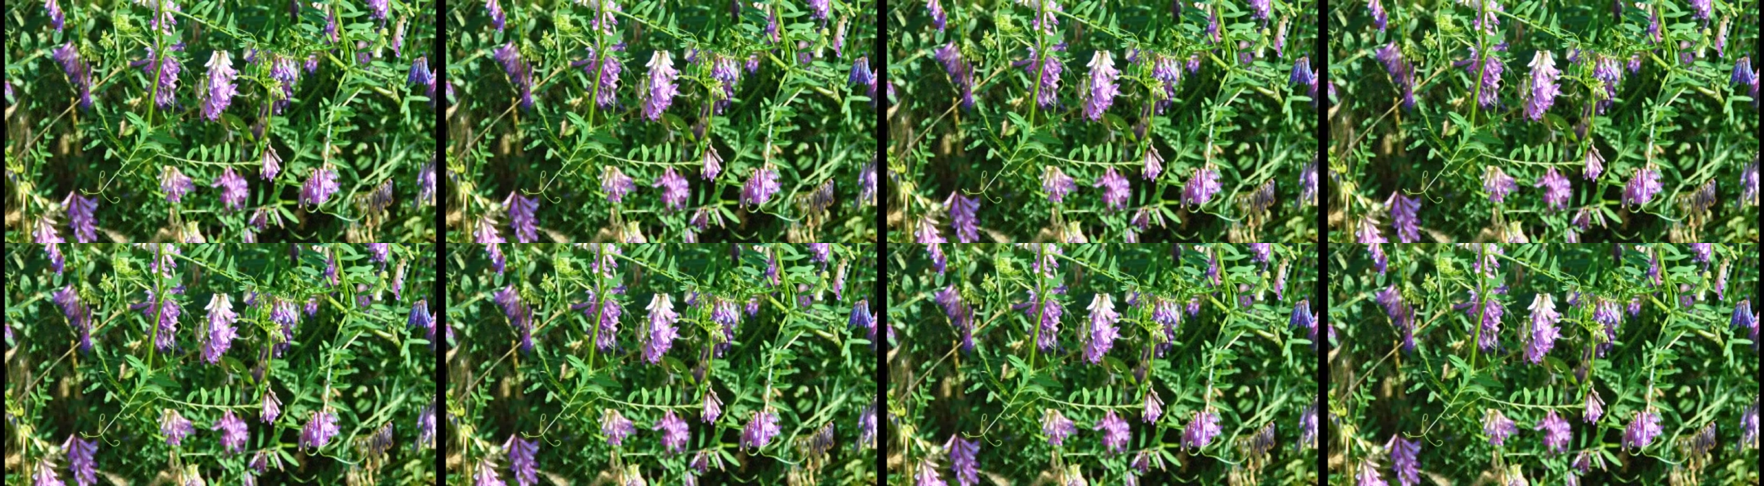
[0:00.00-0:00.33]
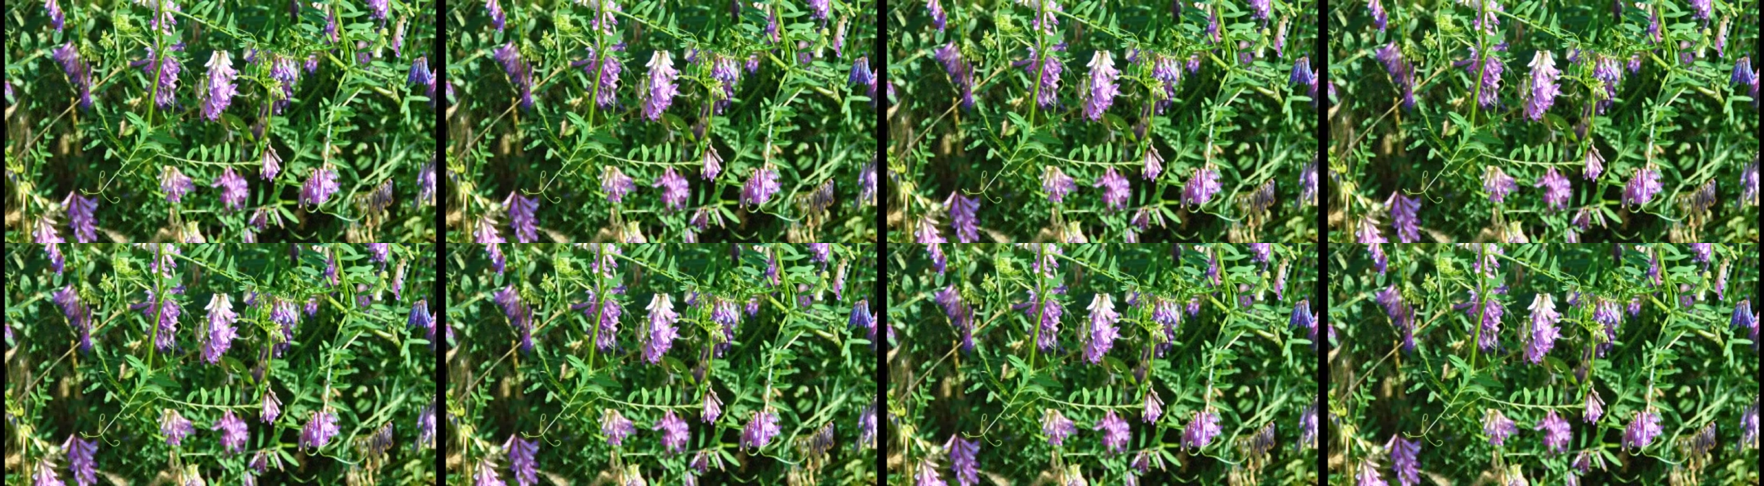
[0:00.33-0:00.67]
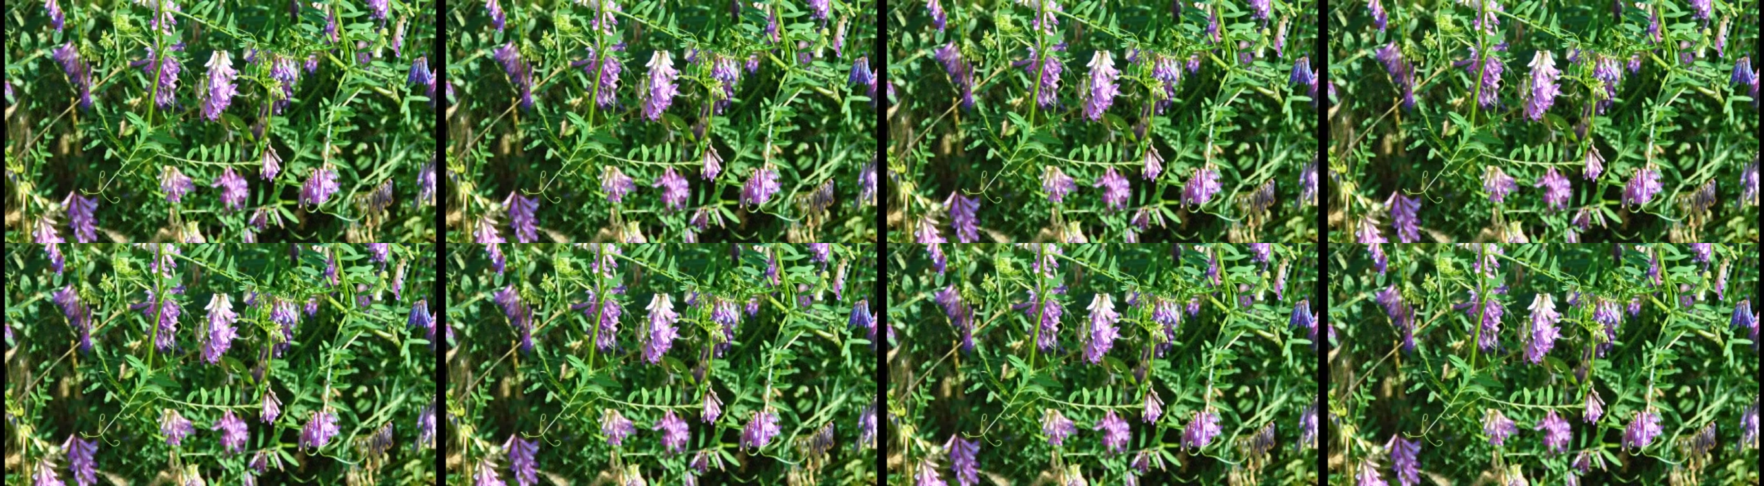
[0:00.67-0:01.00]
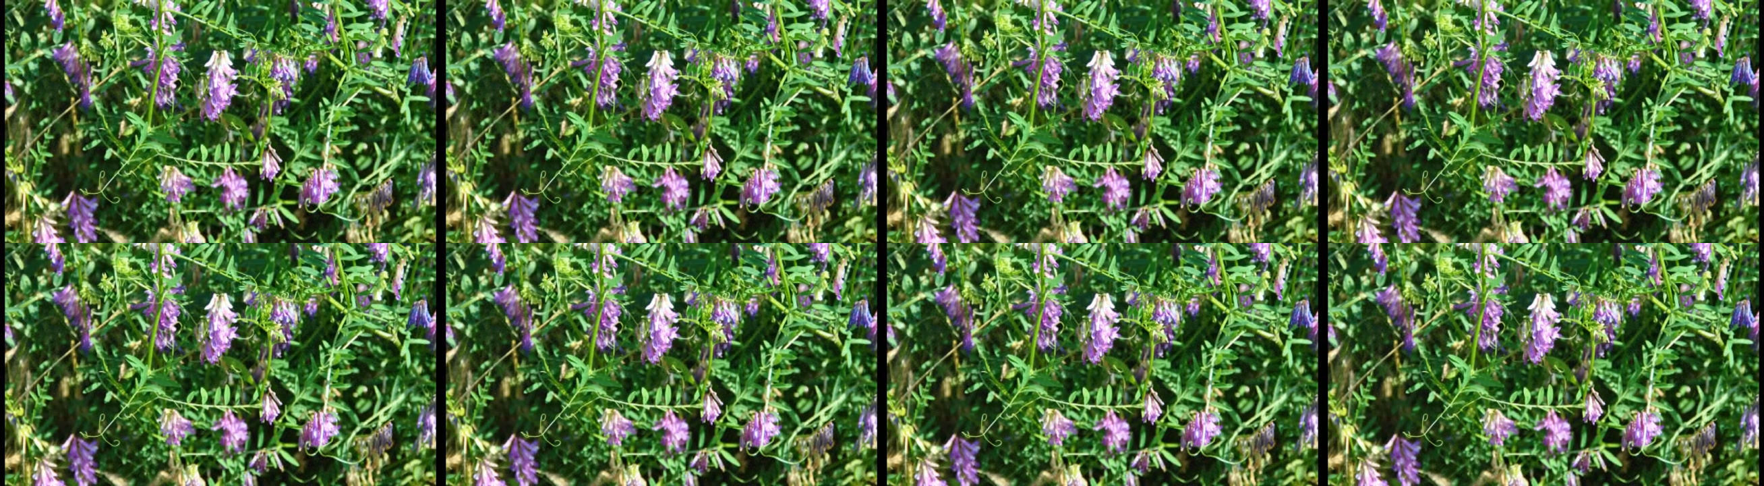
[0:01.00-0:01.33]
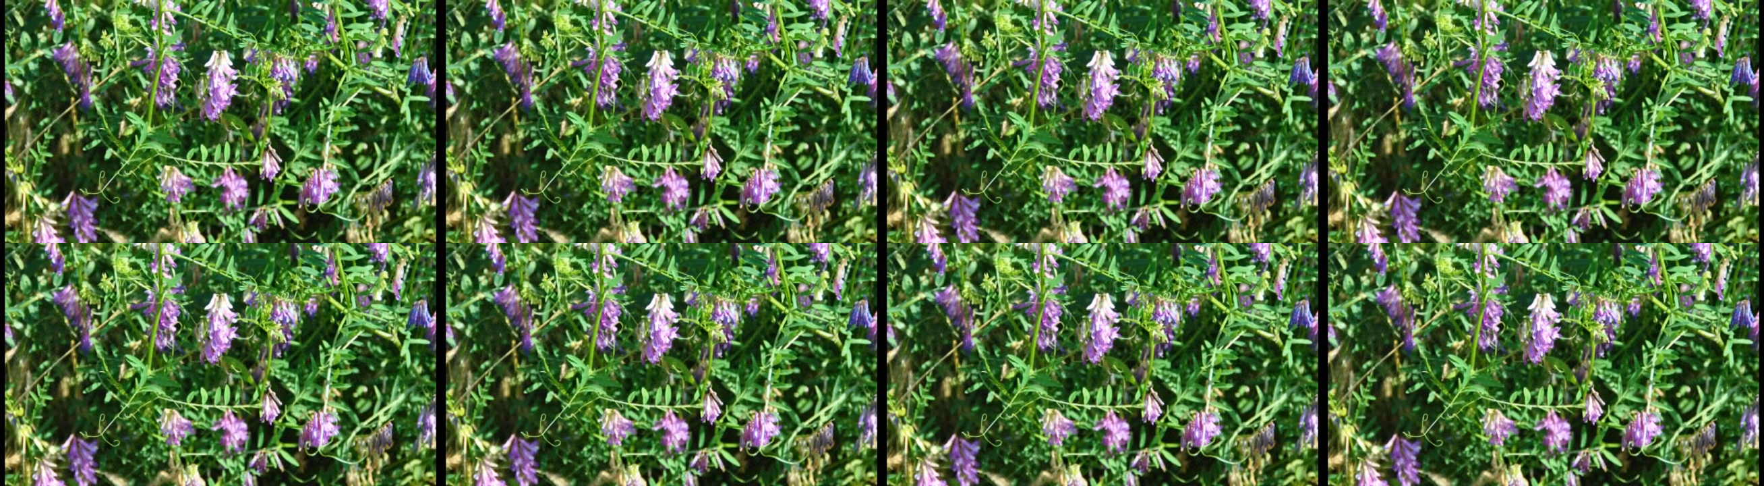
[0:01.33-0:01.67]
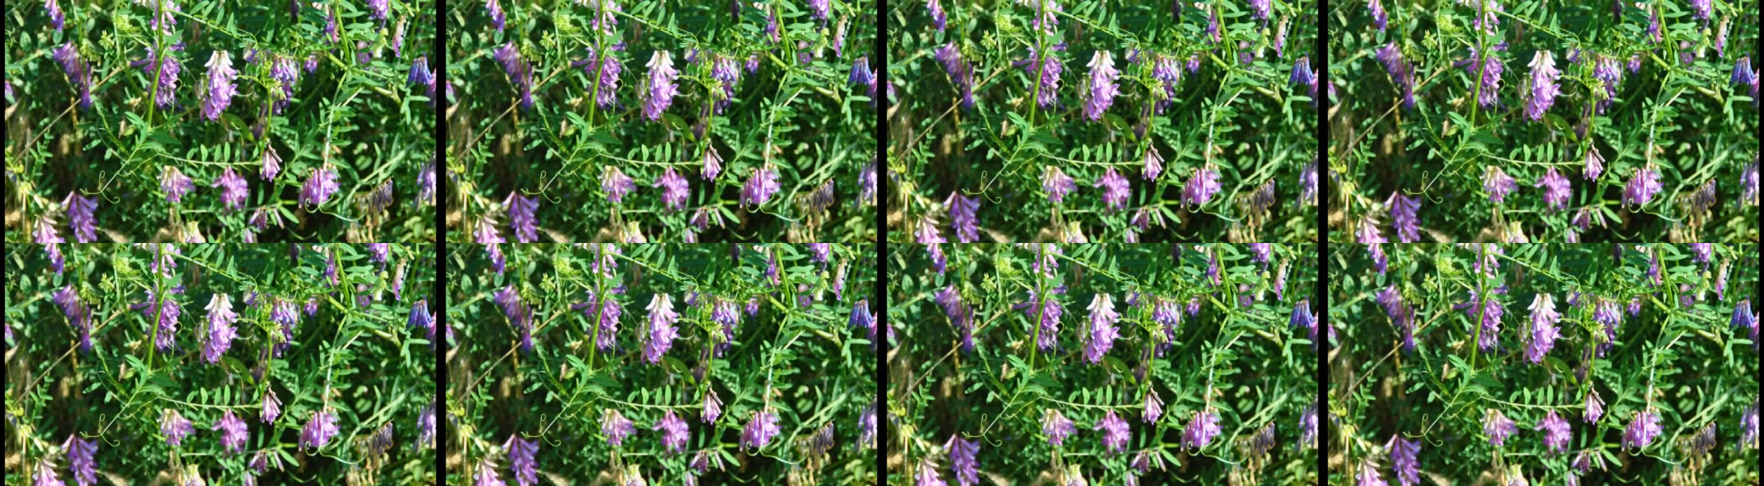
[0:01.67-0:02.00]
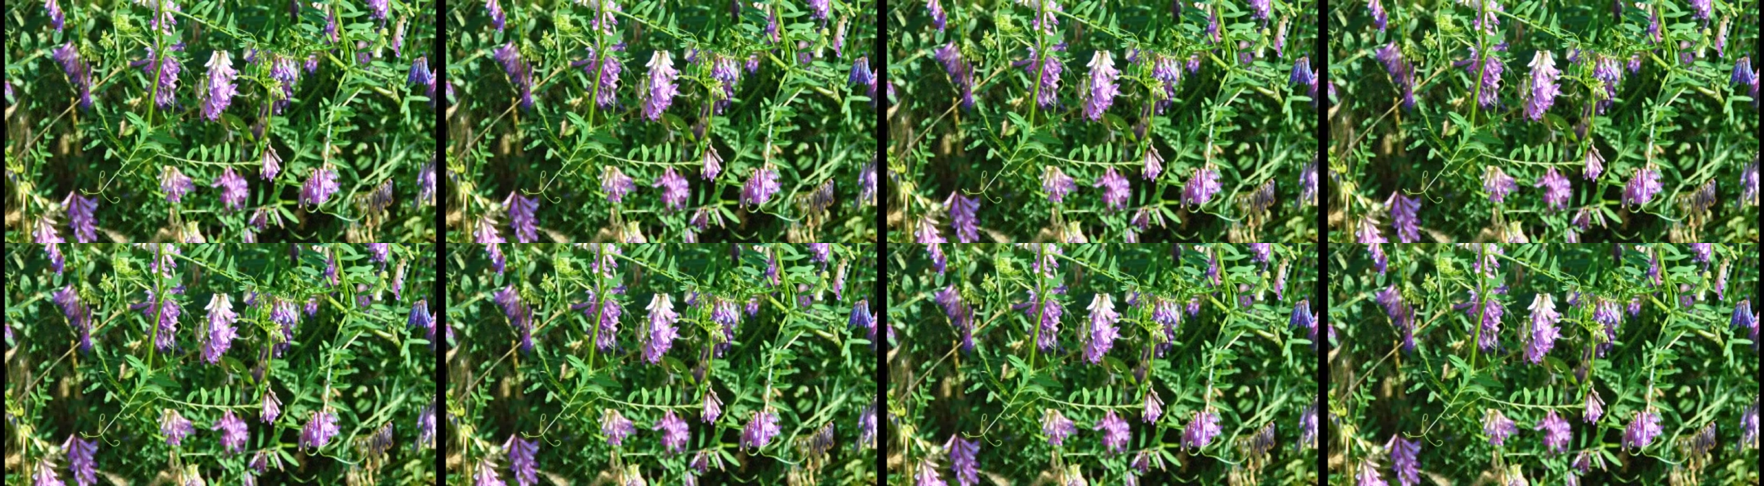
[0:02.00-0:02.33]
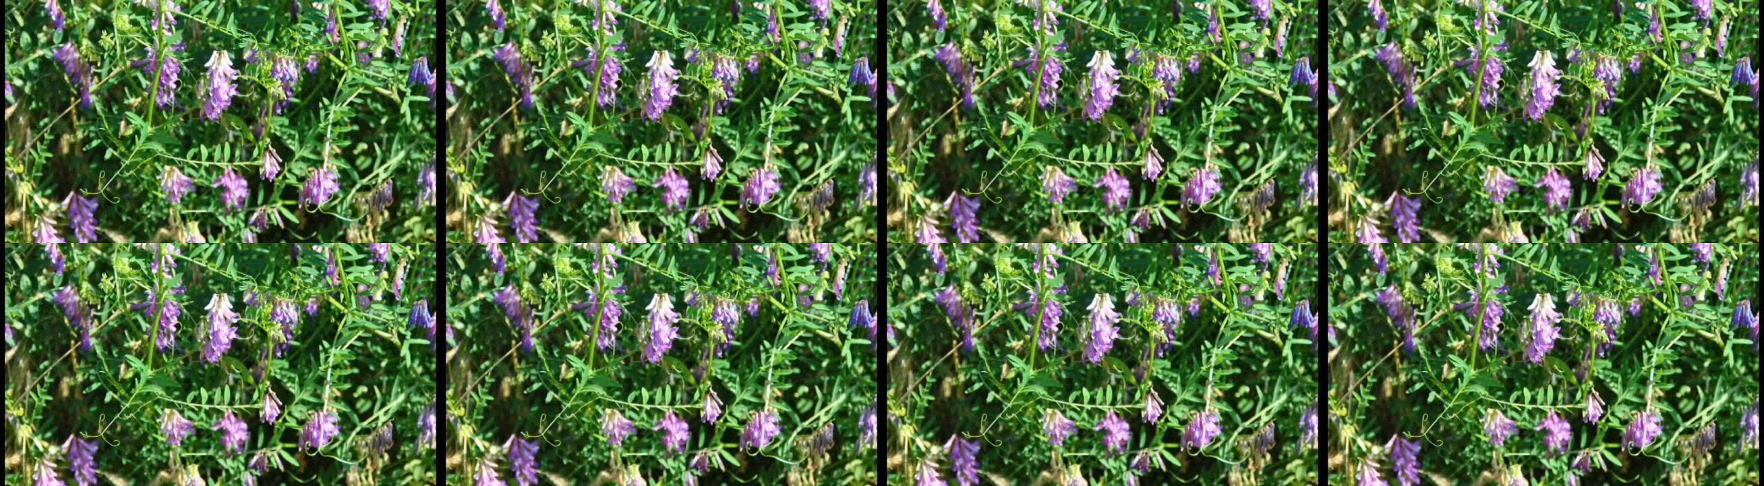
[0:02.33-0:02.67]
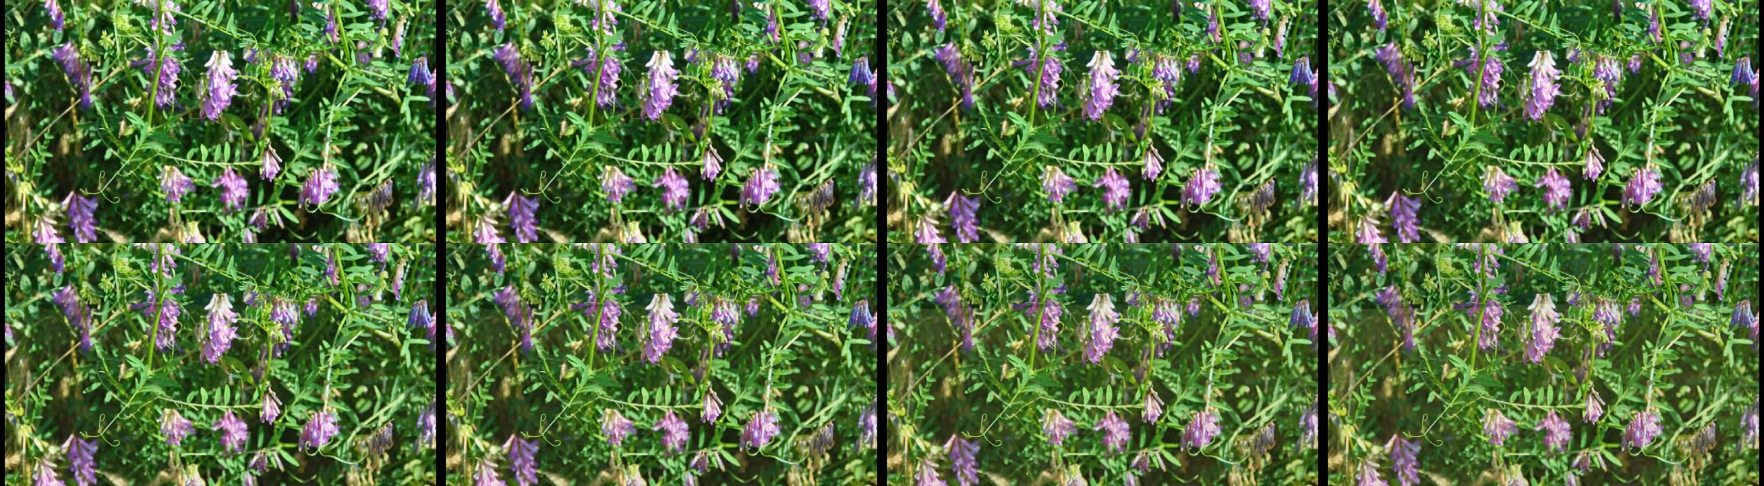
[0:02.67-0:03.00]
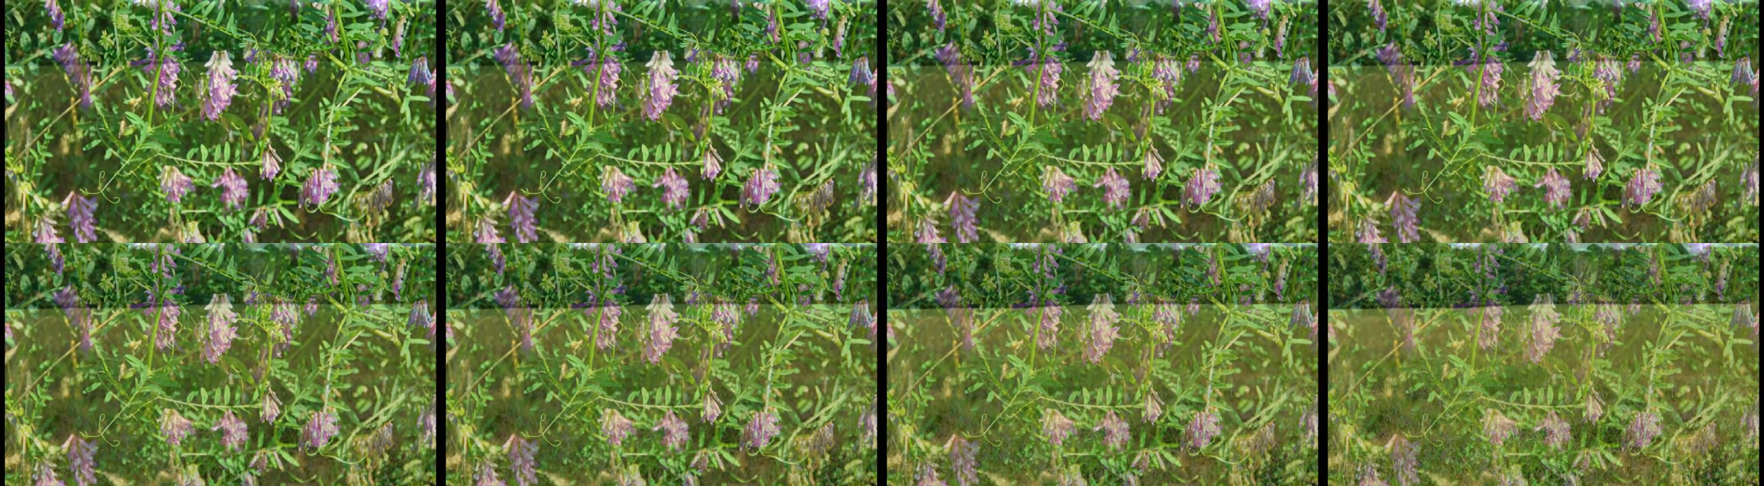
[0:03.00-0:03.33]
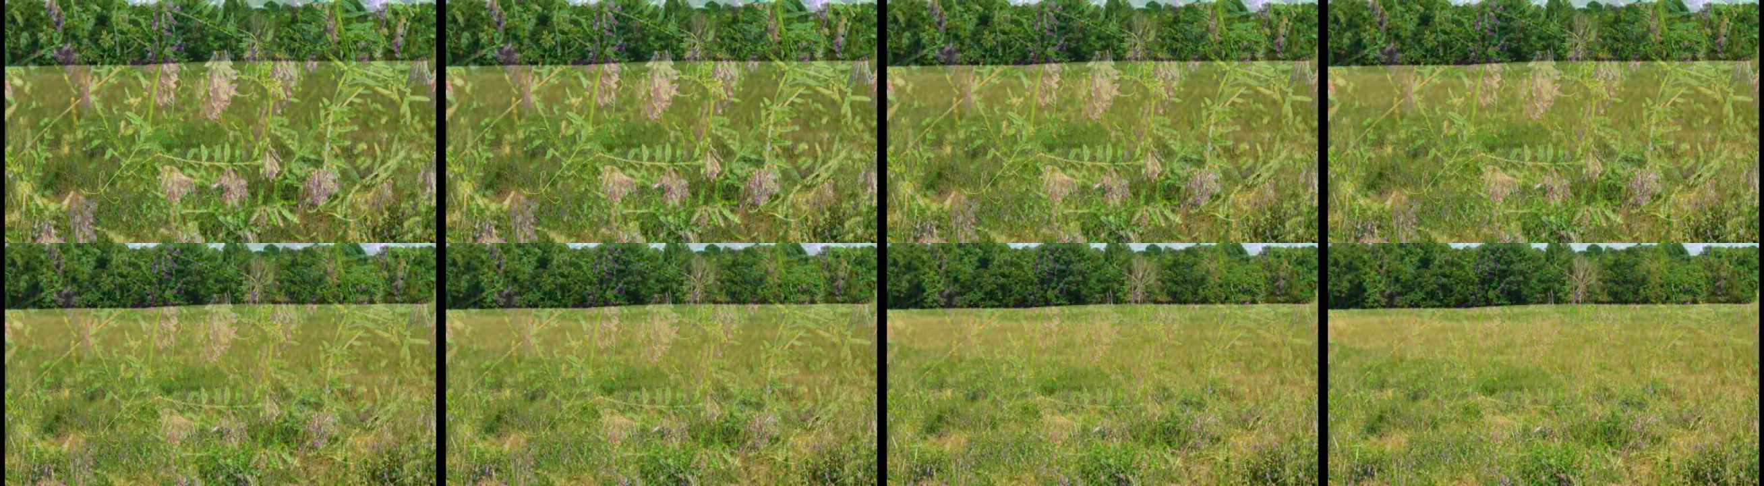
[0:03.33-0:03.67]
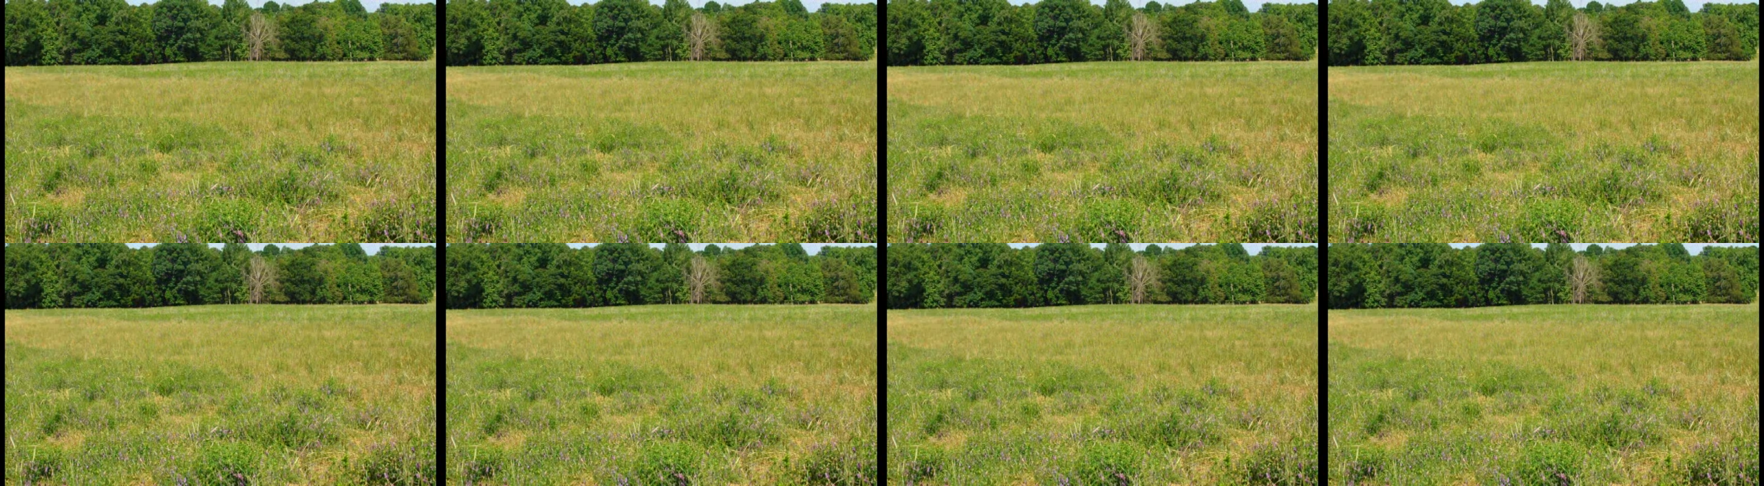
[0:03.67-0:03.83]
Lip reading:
No face is visible, so there are no lips to read.